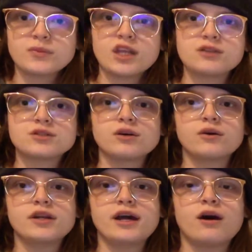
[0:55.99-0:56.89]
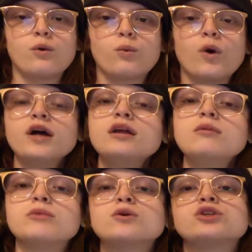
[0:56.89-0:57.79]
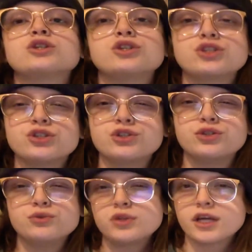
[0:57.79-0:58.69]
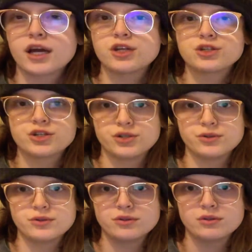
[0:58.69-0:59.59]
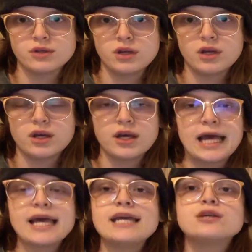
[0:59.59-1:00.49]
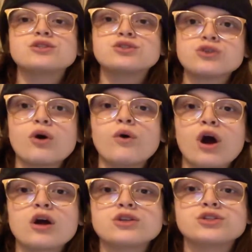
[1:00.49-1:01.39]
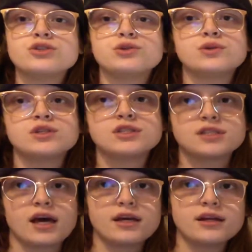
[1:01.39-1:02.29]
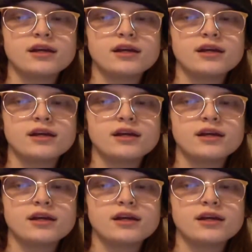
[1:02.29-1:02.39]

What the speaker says: So now what emotion do you think I should choose? It is so hard to decide.